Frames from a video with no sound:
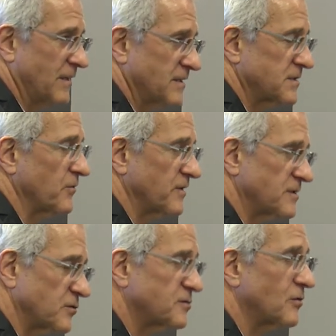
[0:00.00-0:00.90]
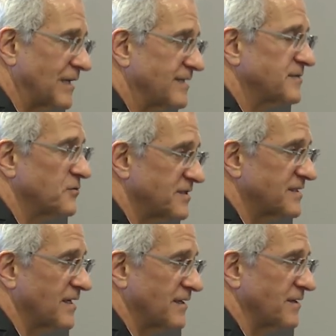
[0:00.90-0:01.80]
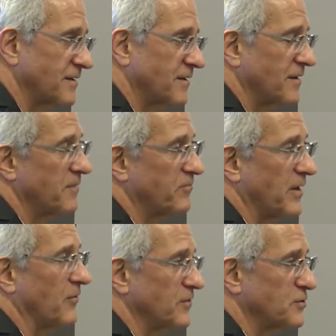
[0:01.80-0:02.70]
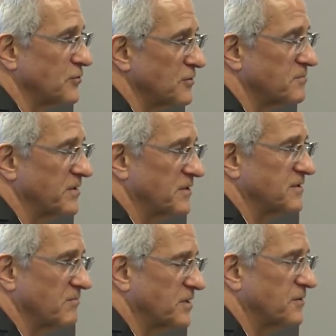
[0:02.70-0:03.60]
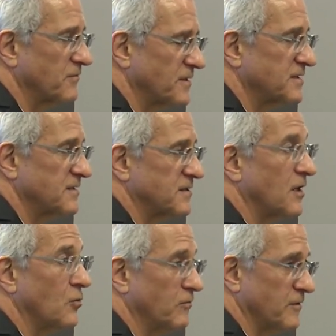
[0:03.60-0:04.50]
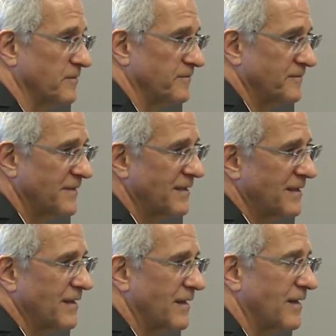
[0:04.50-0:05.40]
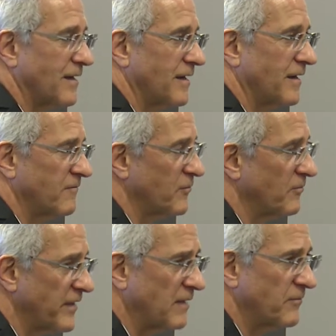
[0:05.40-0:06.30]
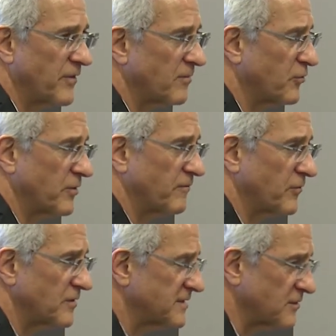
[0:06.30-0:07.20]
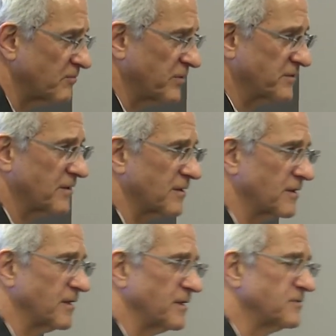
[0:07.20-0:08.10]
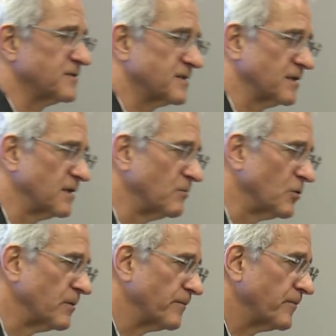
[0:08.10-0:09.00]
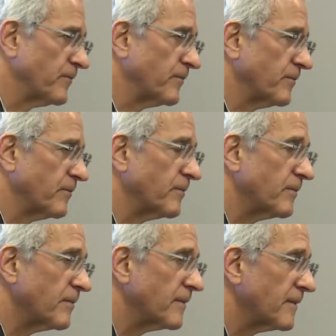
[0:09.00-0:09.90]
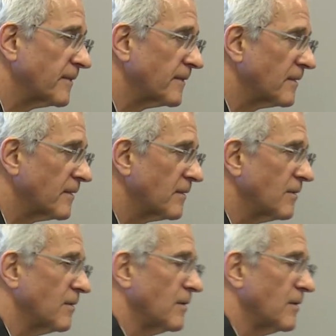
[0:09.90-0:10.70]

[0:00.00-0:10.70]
So there's also less to say about the Jews because much of this is over. Uh, and from that, their point of view, it's not particularly interesting anymore. When were the mass graves exhumed?